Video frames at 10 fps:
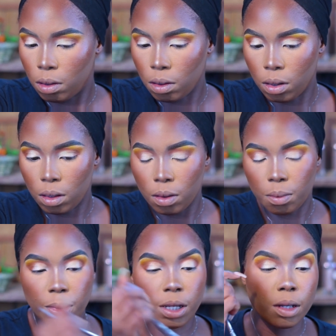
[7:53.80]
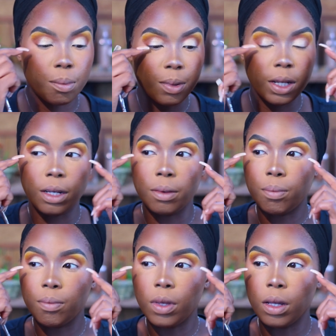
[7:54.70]
to make it
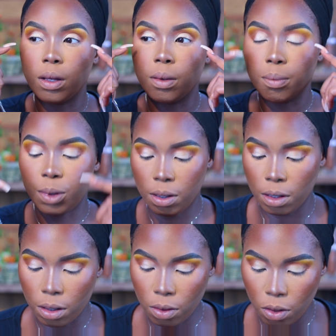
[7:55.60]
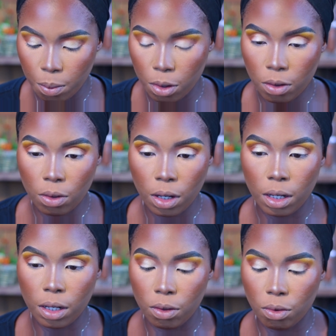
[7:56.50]
blend better. So I'm going to go
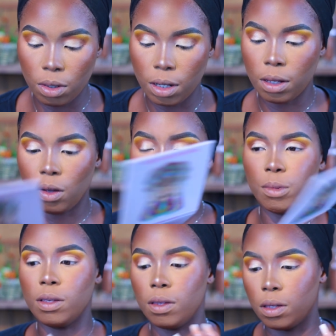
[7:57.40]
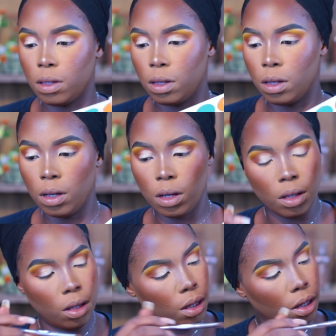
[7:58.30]
ahead and do that. I'll mix
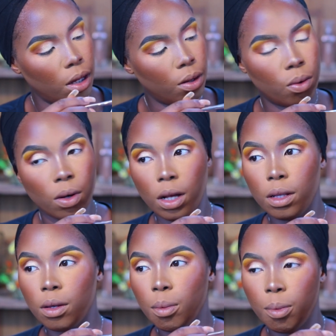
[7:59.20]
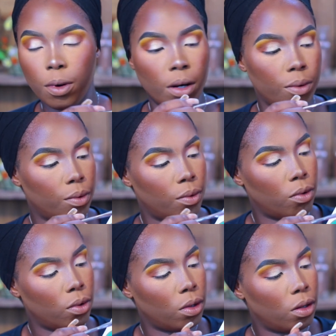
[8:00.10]
the yellow and the brown,
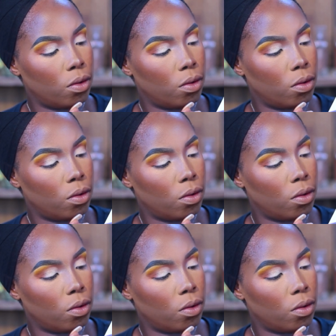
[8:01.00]
so